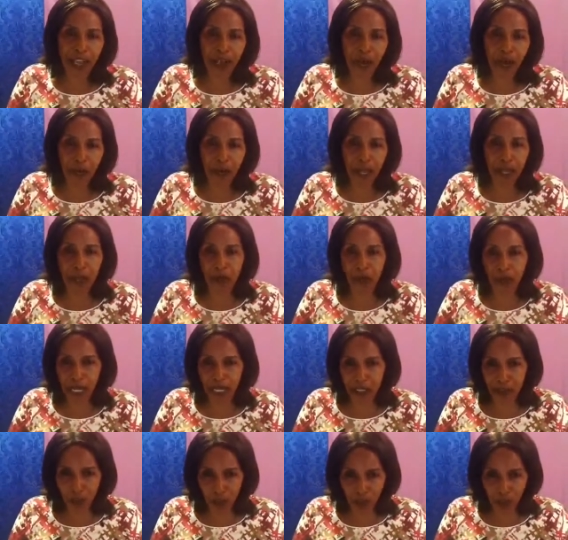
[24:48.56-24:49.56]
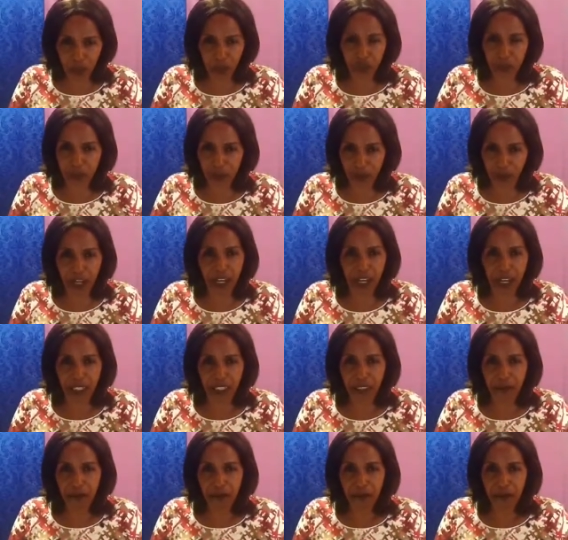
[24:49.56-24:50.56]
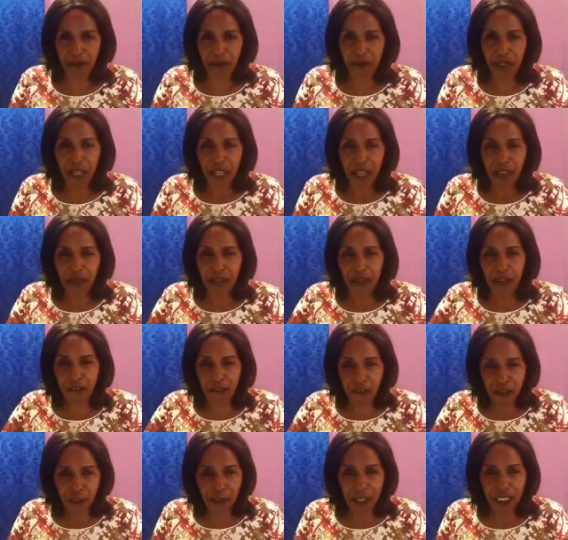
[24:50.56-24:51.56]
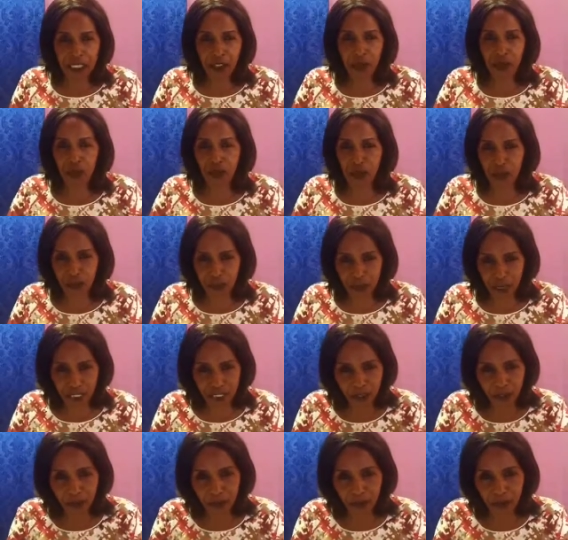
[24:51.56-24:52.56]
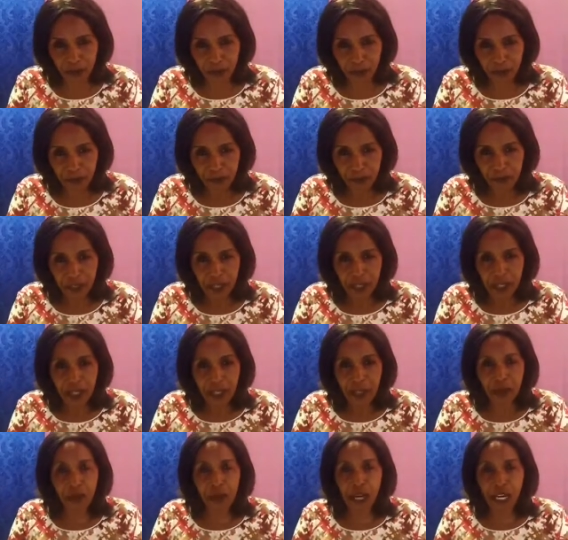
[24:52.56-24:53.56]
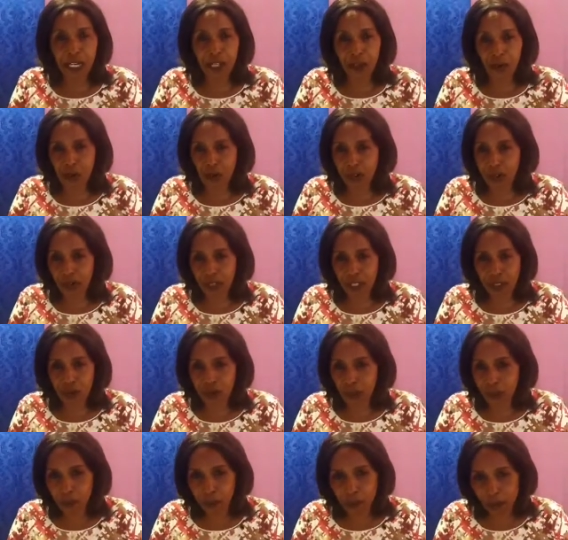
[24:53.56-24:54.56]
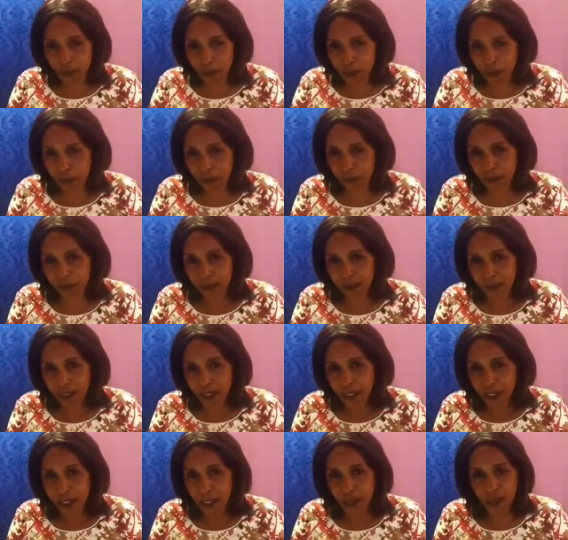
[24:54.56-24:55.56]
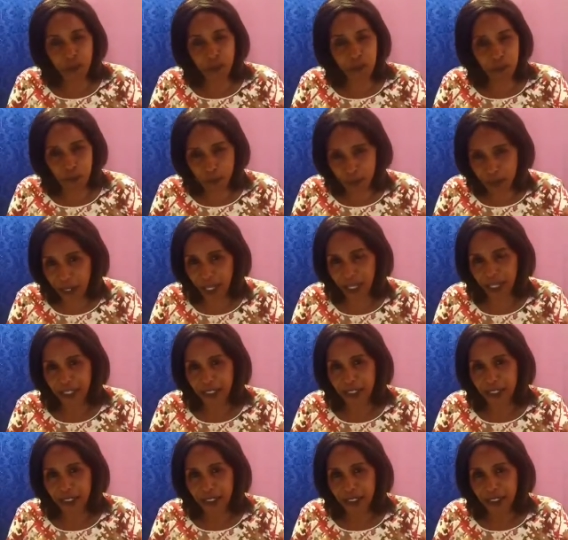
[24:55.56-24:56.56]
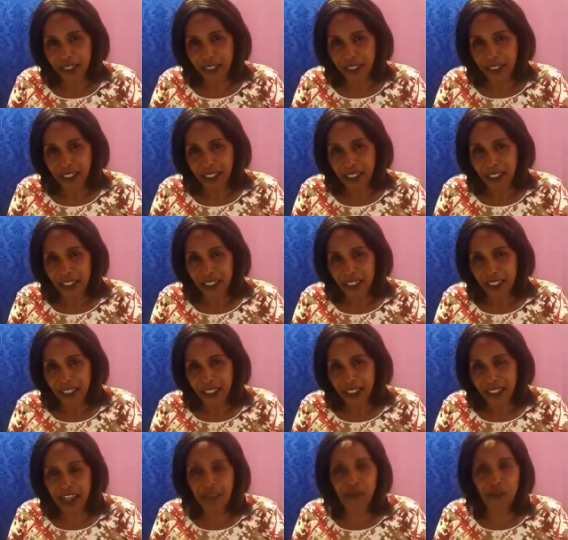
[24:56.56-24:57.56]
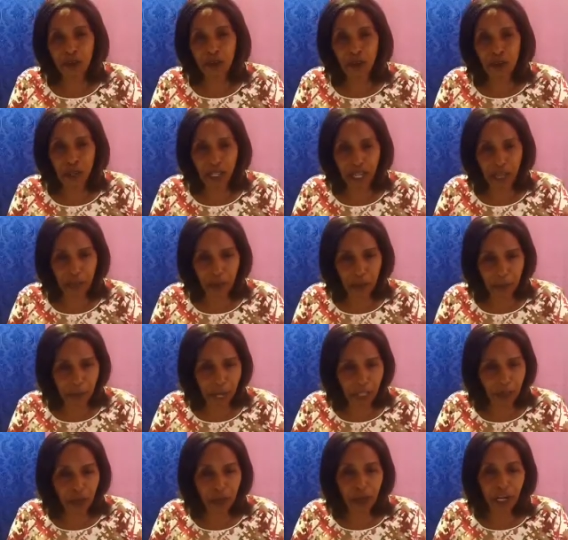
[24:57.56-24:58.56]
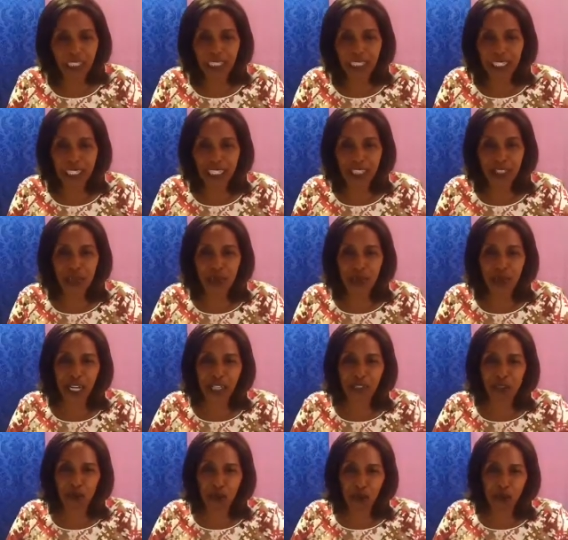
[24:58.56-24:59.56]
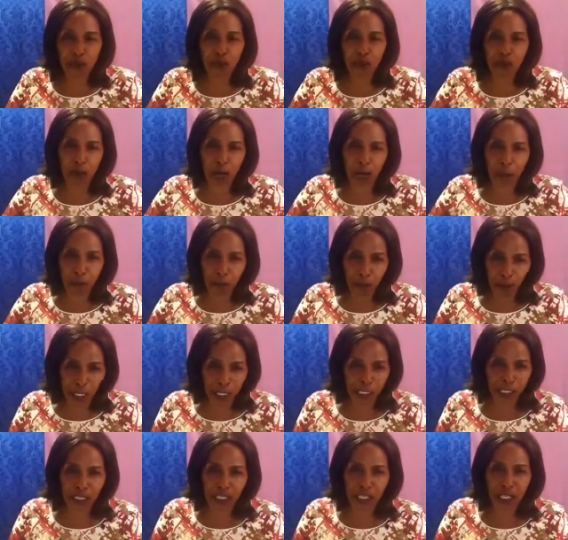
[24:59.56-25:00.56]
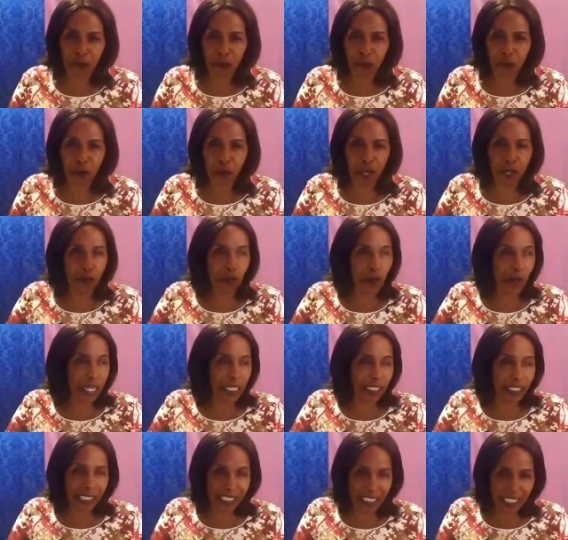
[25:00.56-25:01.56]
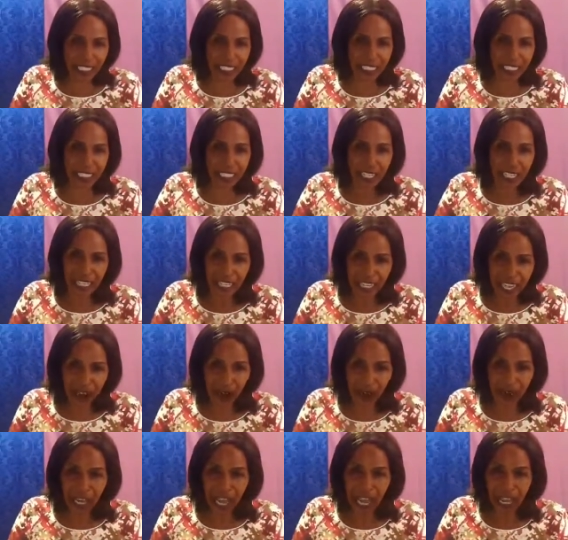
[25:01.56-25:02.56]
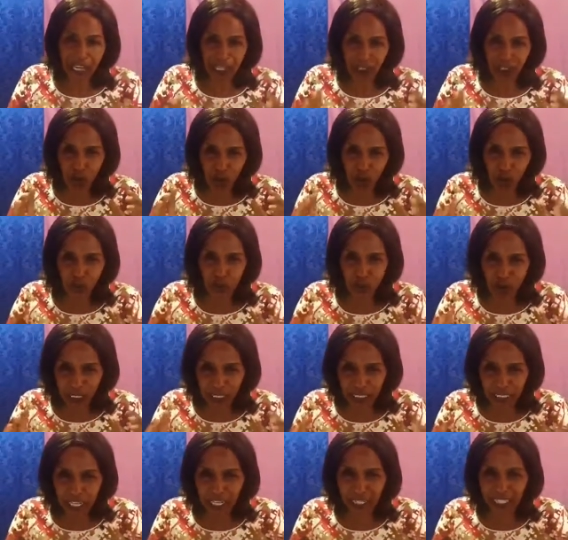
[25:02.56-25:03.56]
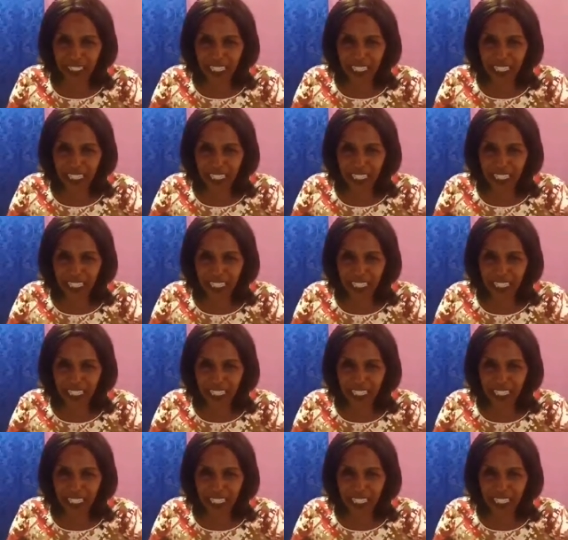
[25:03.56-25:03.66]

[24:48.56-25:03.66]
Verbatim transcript: where you can worship your God. If your family do not believe you, you can go even to the bathroom. You pray. If you don't have a bathroom, at least you can look for a place where you can sit down and talk to the day,